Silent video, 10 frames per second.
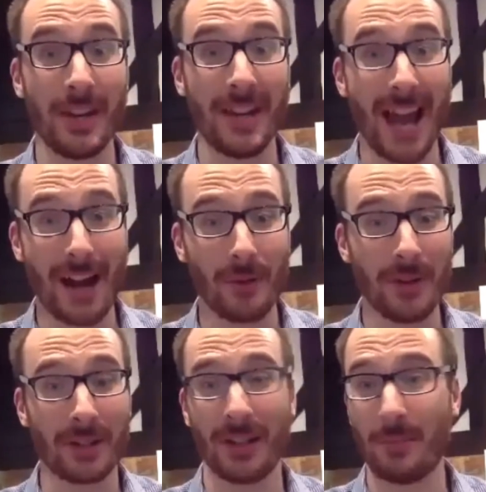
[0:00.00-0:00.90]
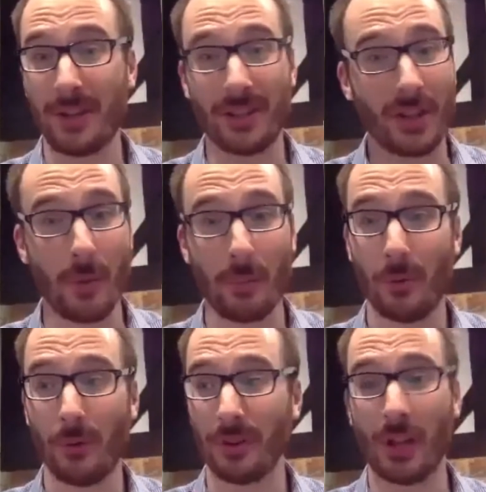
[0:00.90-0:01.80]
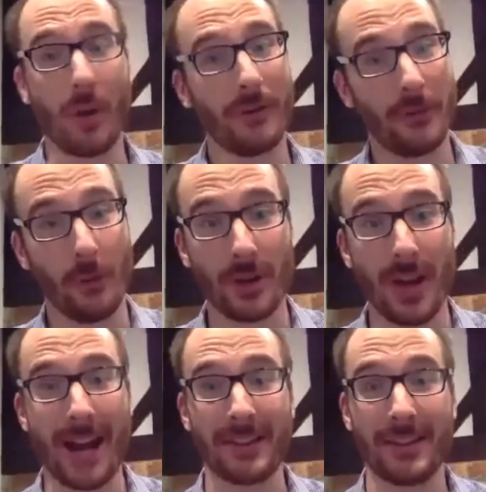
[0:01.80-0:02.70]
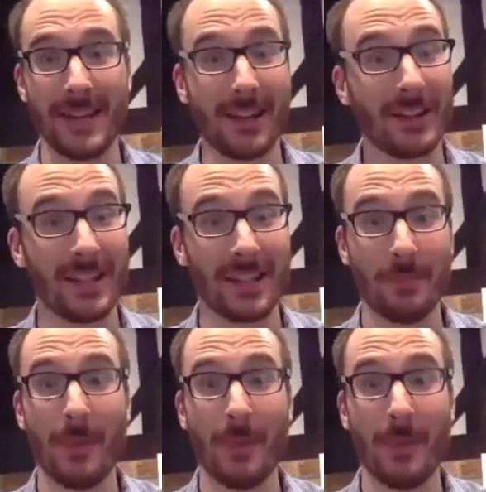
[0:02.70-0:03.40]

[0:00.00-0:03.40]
now is going to be so important going forward as the ecosystem,